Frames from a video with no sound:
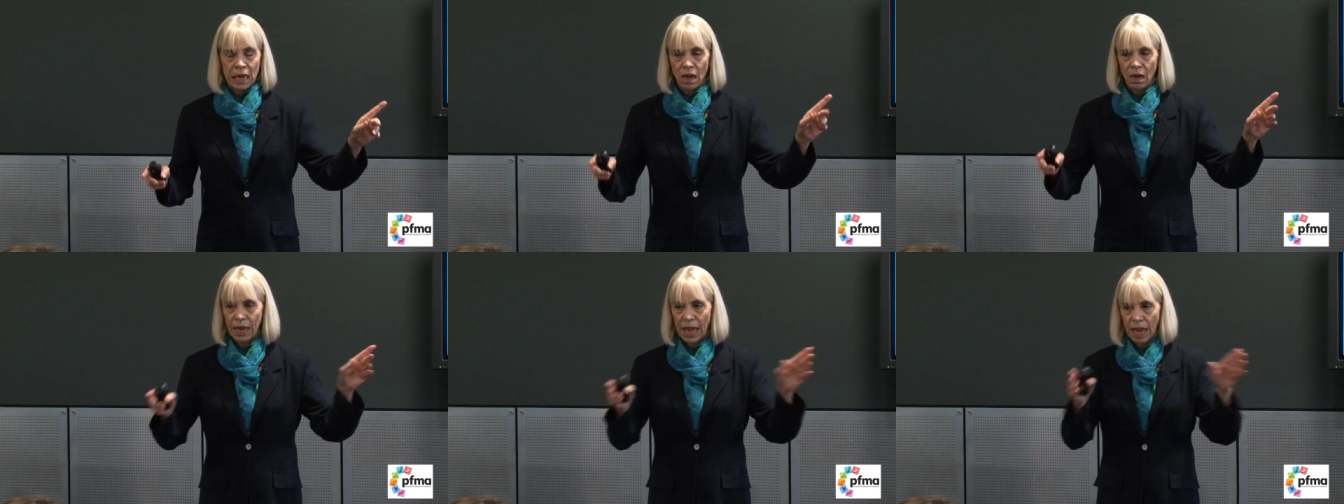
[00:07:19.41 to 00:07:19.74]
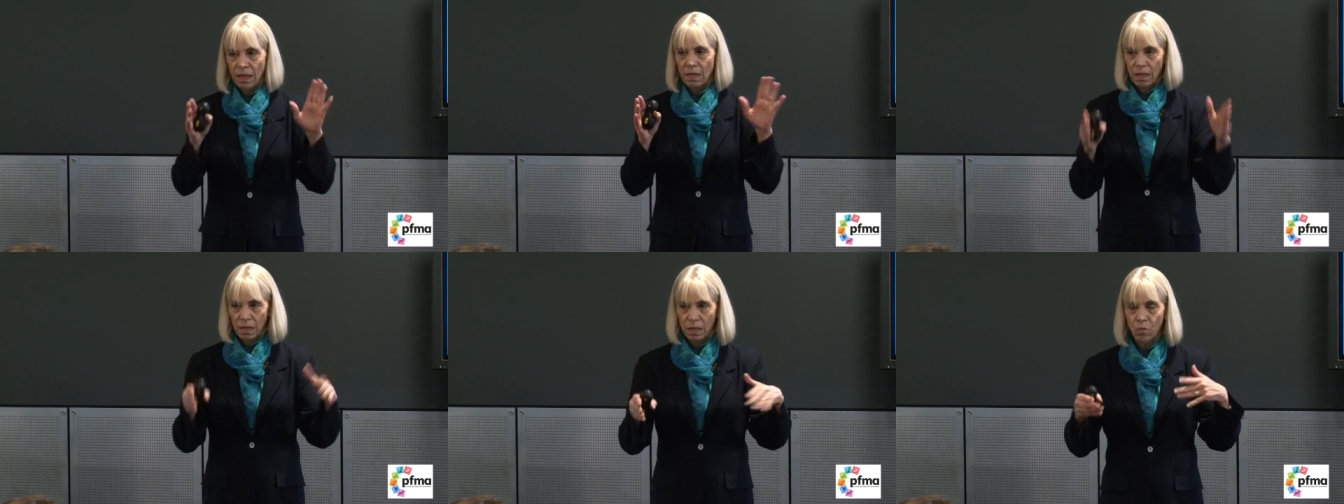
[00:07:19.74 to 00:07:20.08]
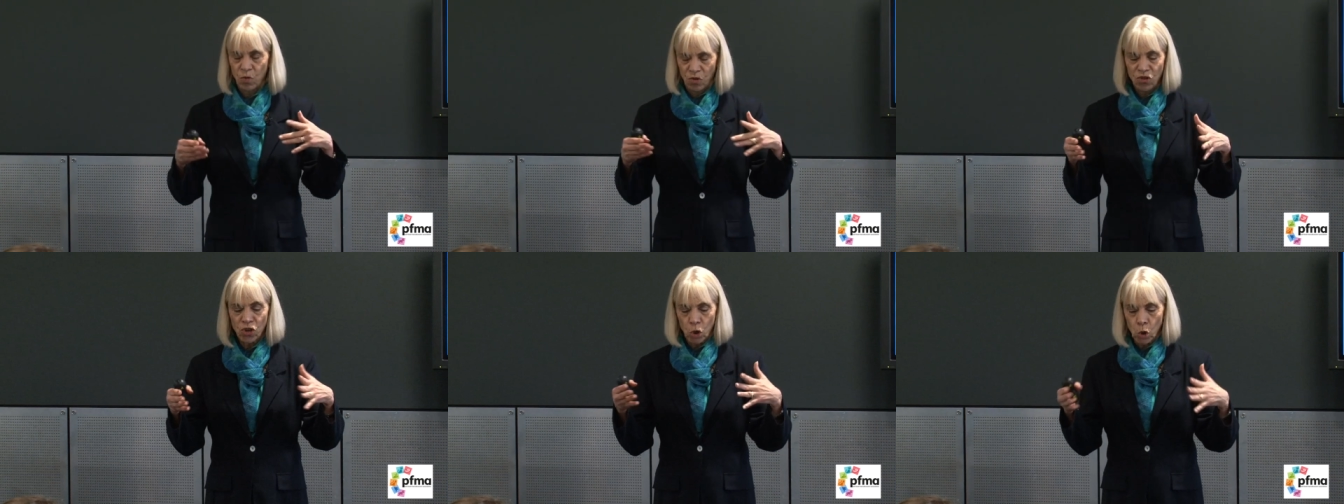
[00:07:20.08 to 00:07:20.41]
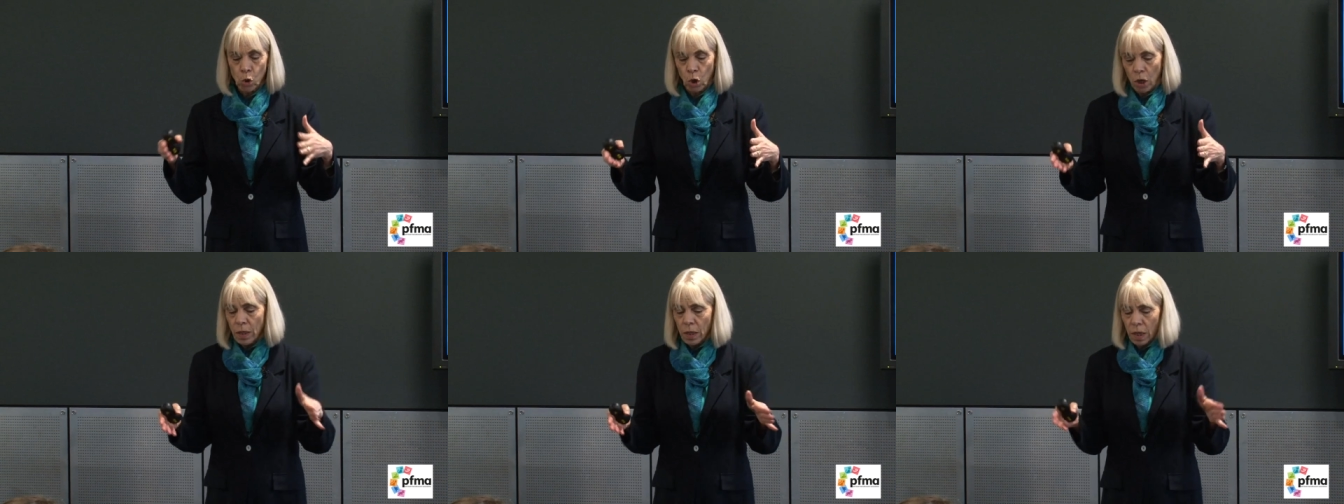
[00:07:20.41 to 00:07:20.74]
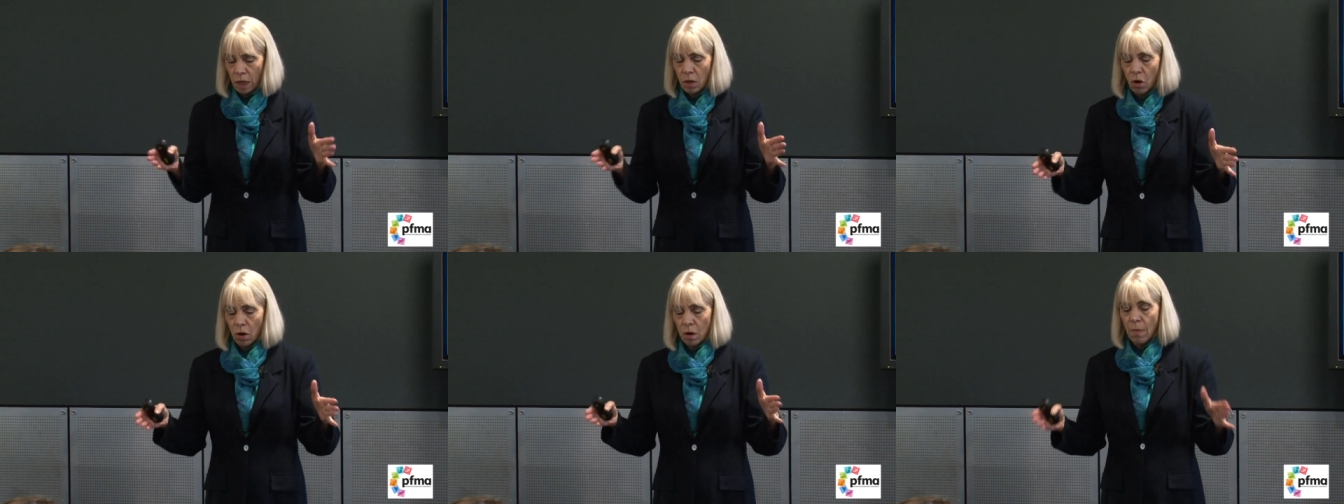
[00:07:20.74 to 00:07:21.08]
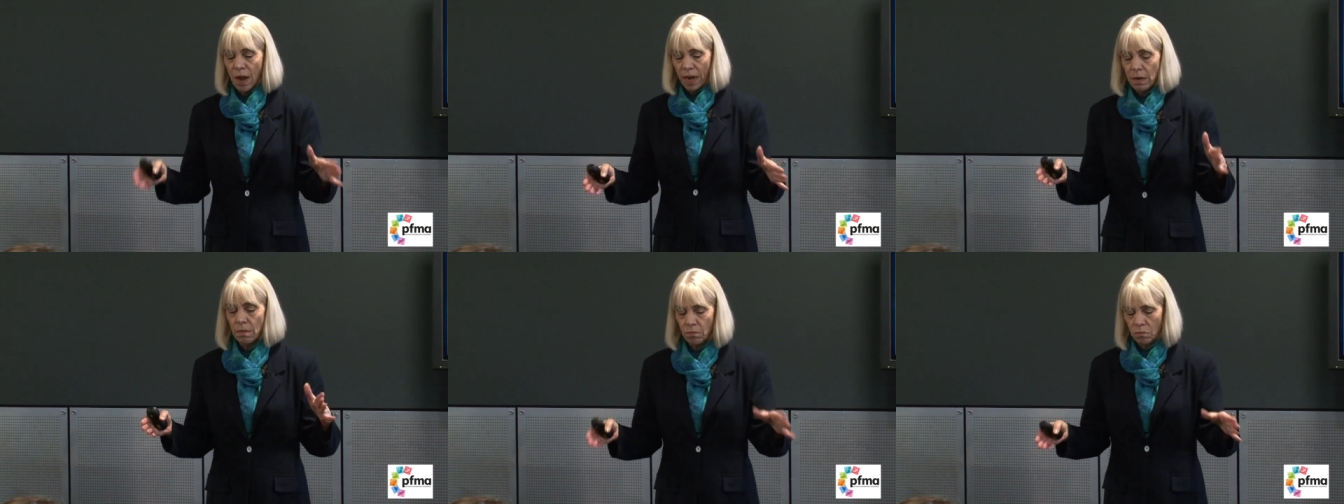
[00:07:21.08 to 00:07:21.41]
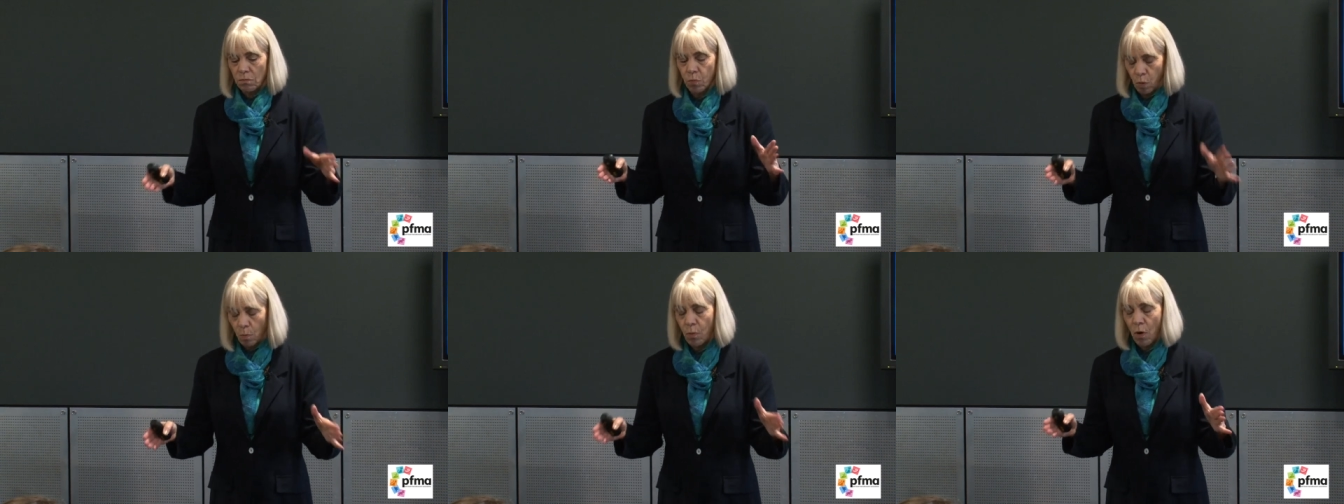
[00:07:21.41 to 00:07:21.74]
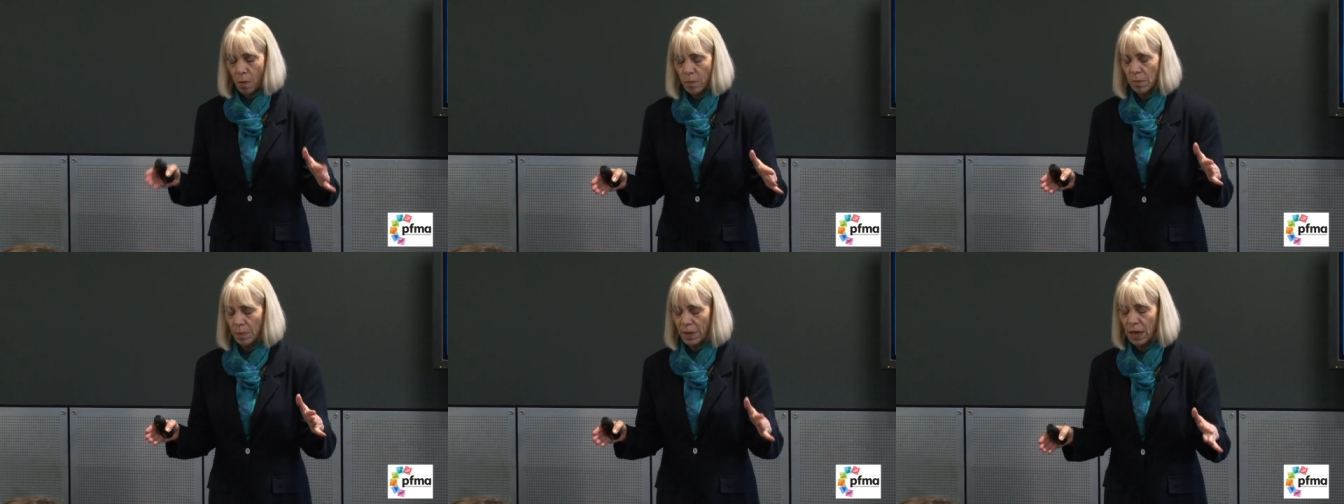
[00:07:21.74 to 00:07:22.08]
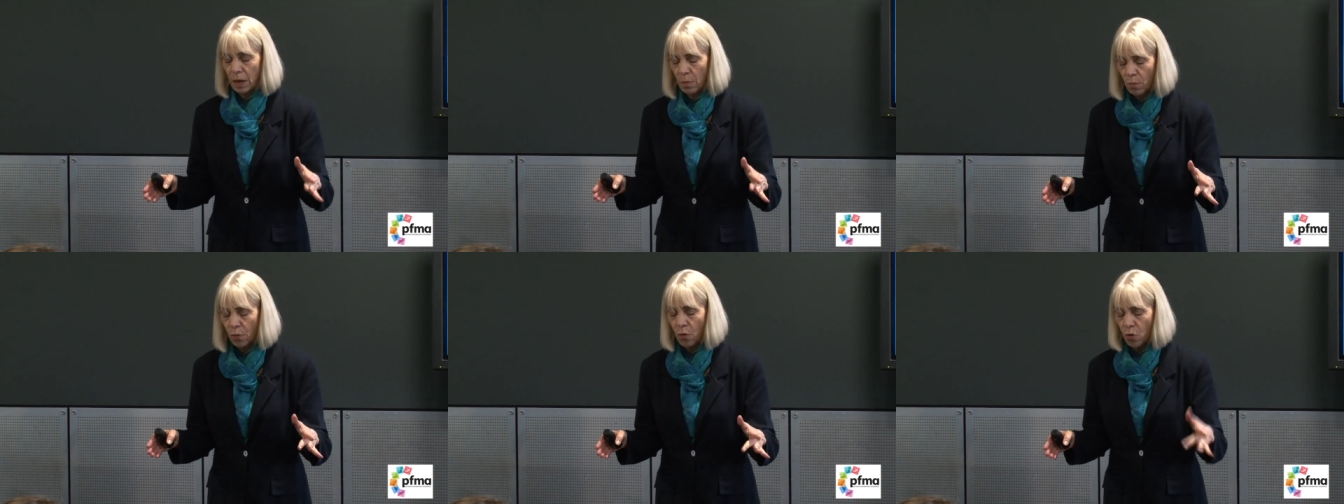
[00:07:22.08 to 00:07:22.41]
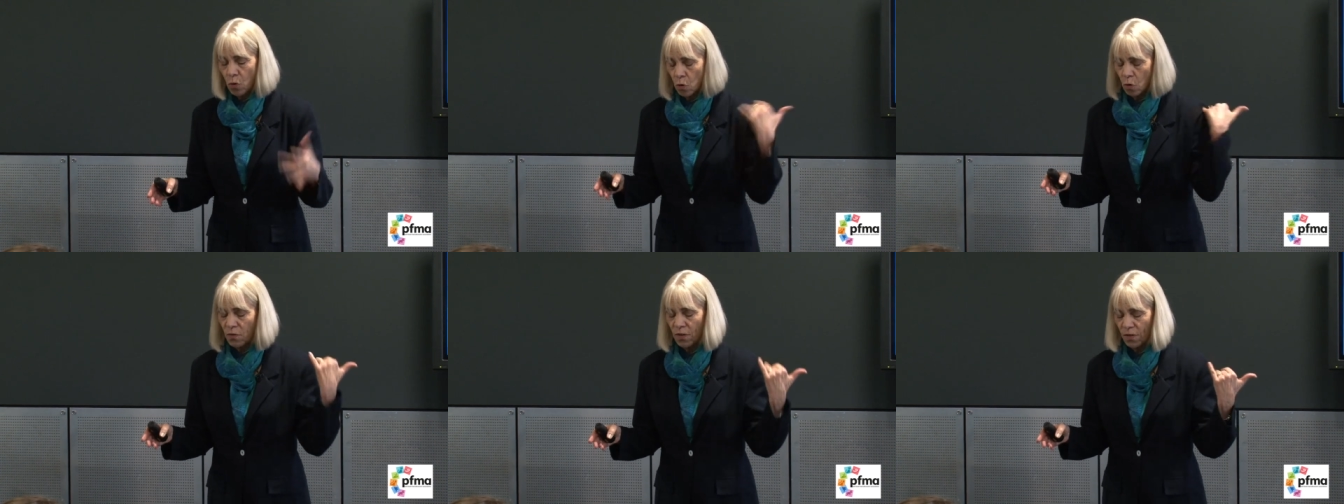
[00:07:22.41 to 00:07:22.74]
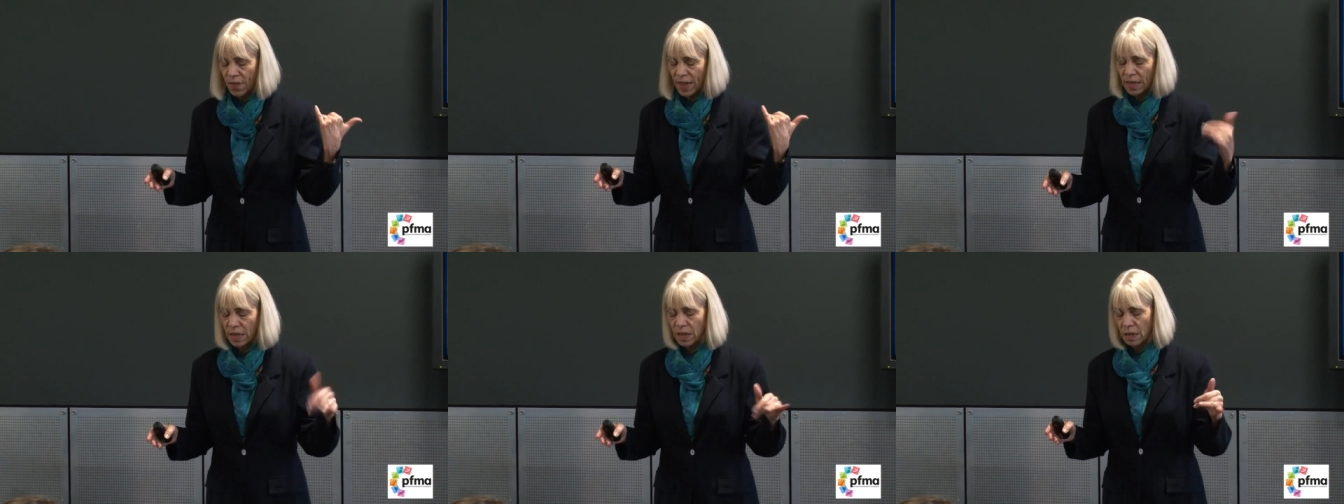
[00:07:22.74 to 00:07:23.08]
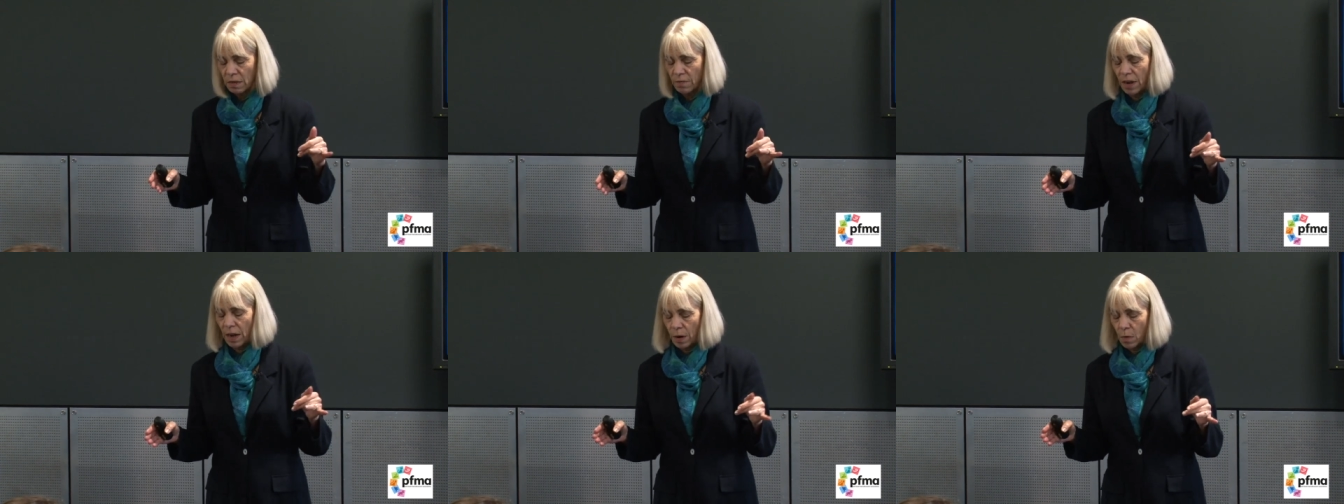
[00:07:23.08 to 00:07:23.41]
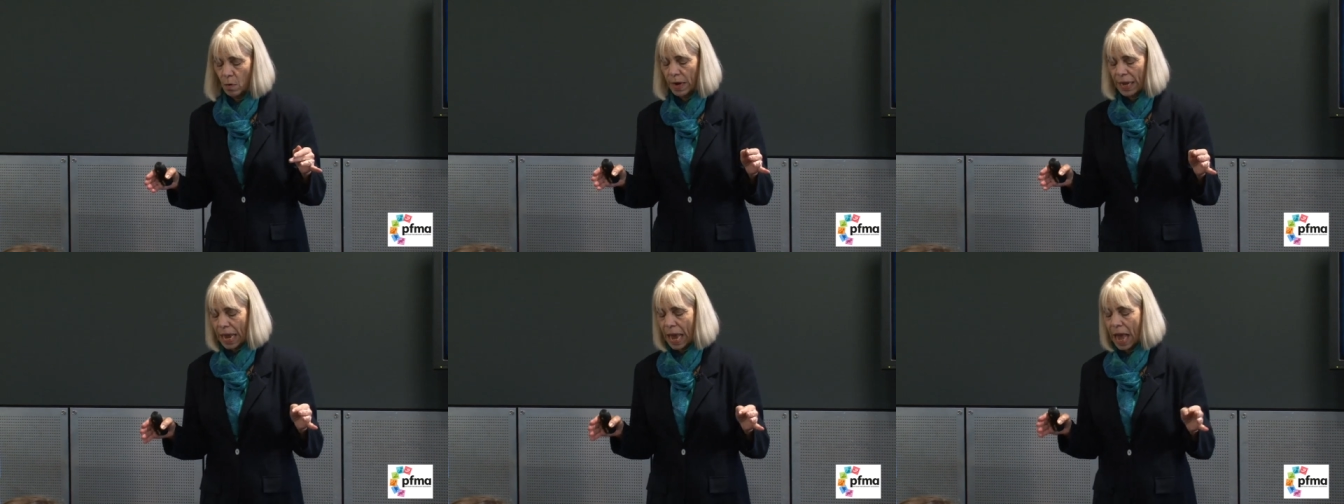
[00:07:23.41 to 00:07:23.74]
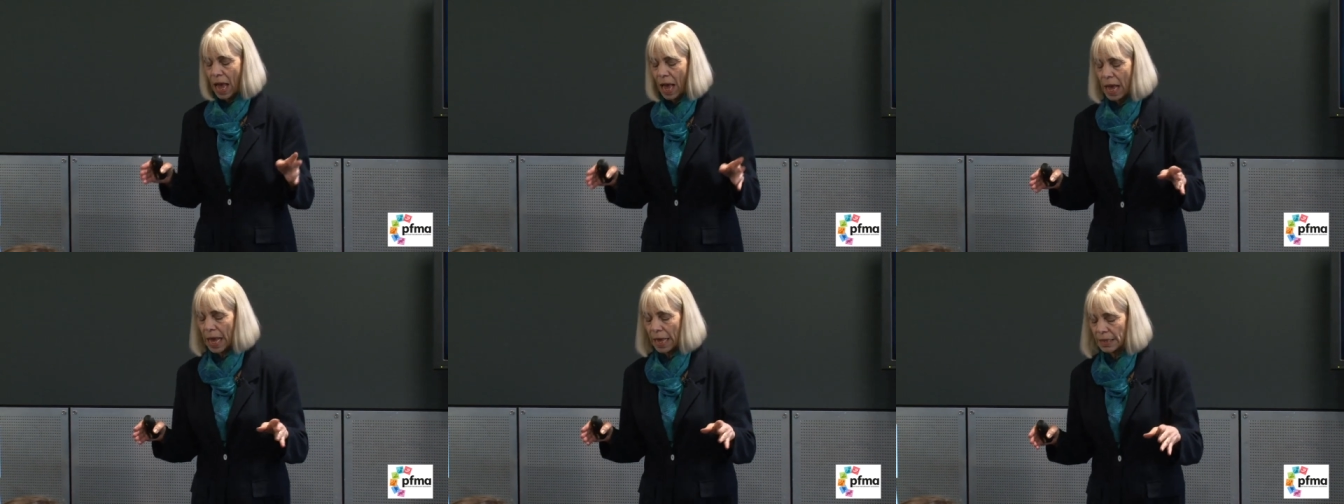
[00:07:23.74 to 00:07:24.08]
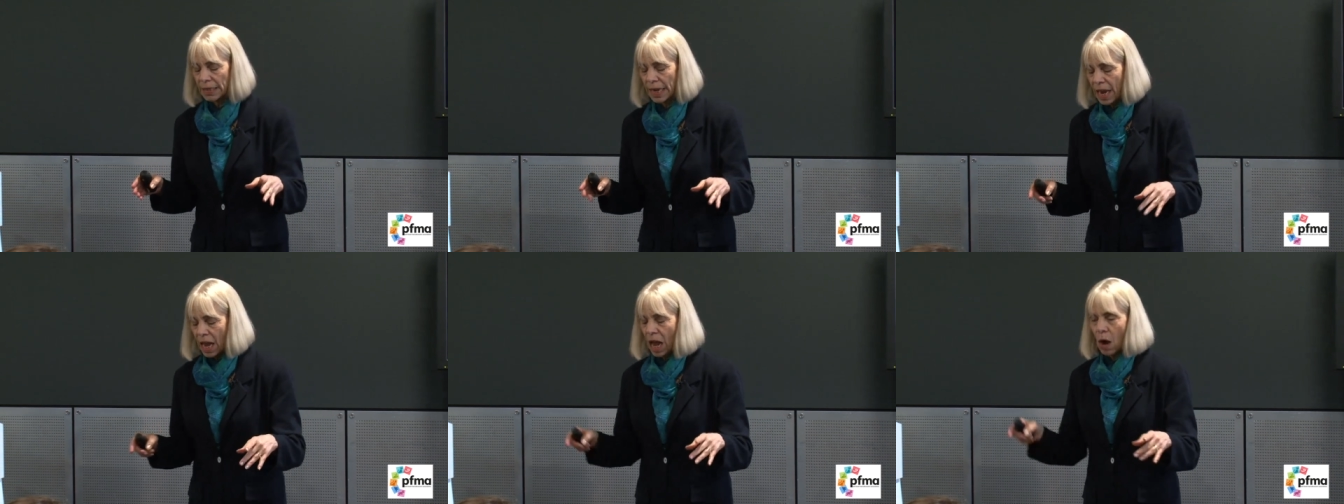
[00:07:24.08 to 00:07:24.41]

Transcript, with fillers: Okay, which is good. The dog might will probably improve if this is really what he has.